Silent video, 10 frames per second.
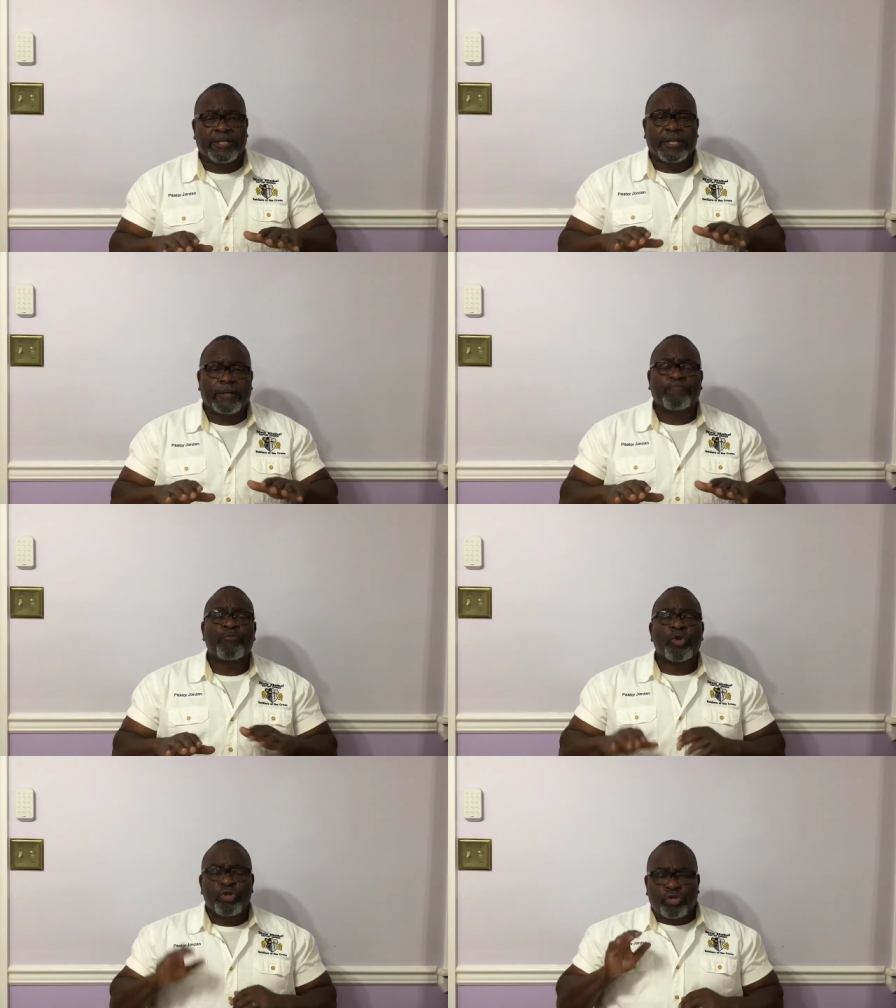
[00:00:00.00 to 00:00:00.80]
them
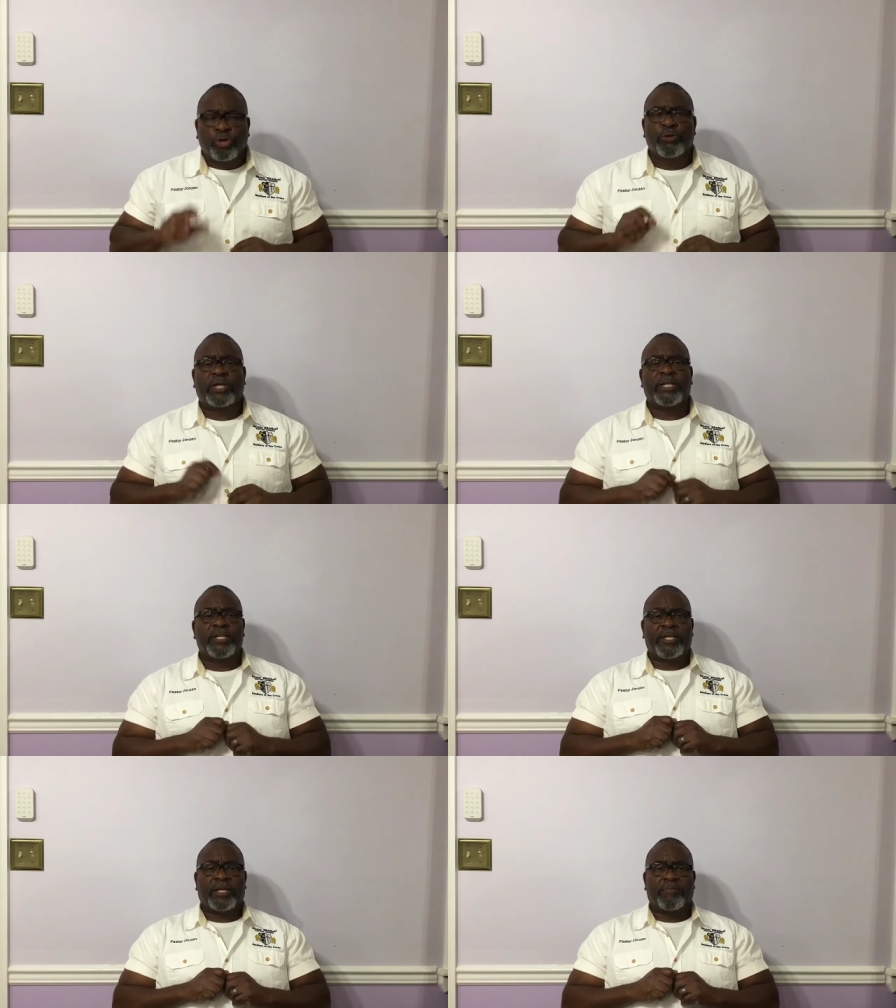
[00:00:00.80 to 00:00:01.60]
to
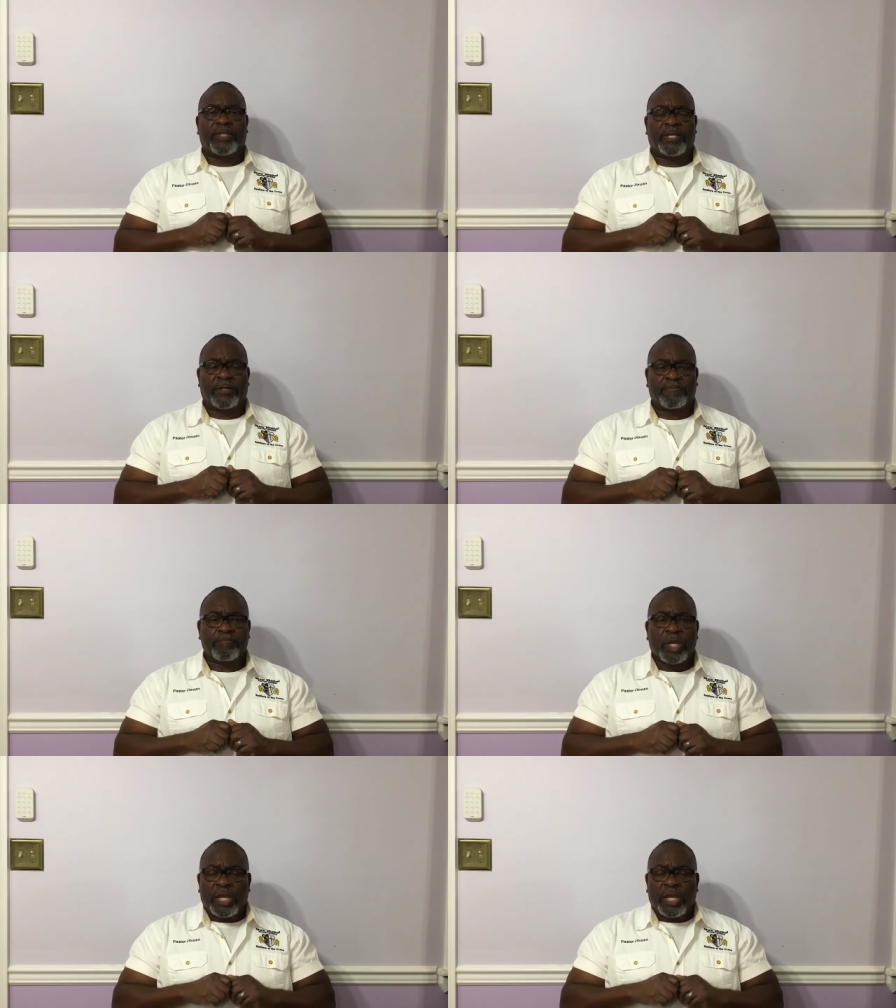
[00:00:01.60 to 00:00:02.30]
condemn them.